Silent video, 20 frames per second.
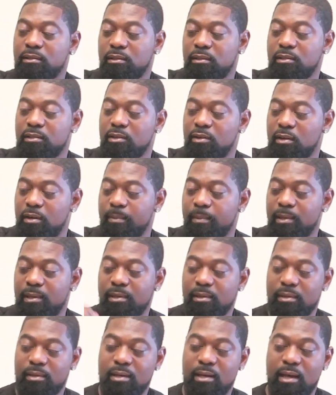You know what I
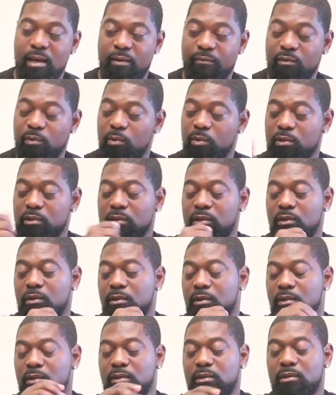mean? However you want to
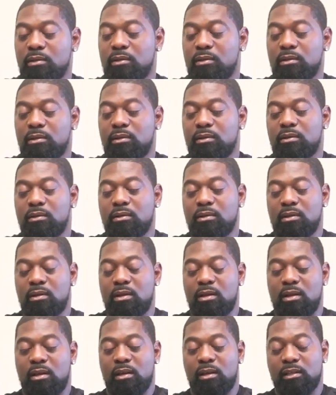do it.
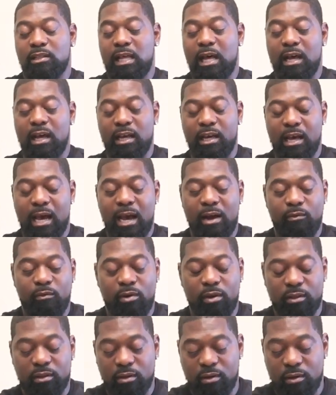Cause I'd
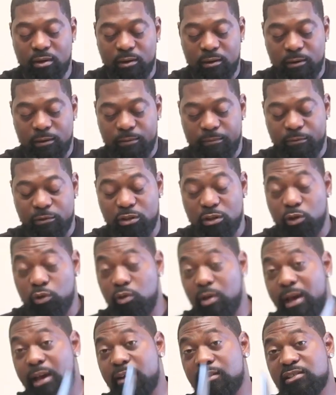rather, you know,
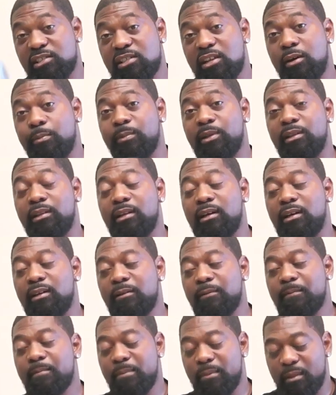you have something than
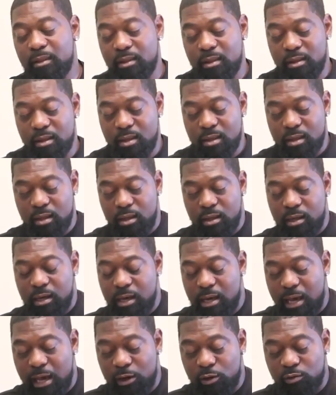nothing.
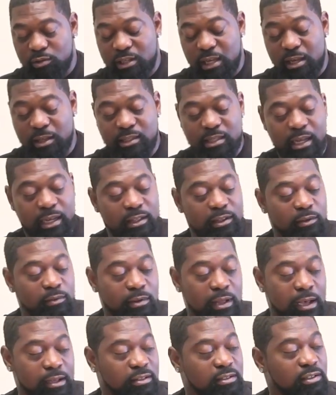I don't say take no
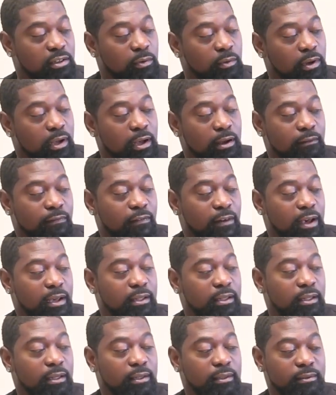knife and no
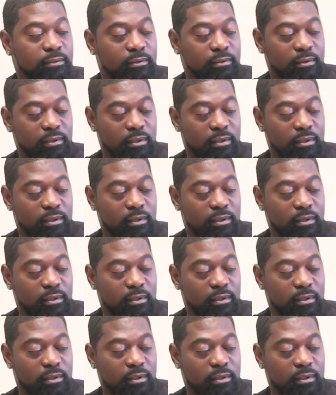gunfight now.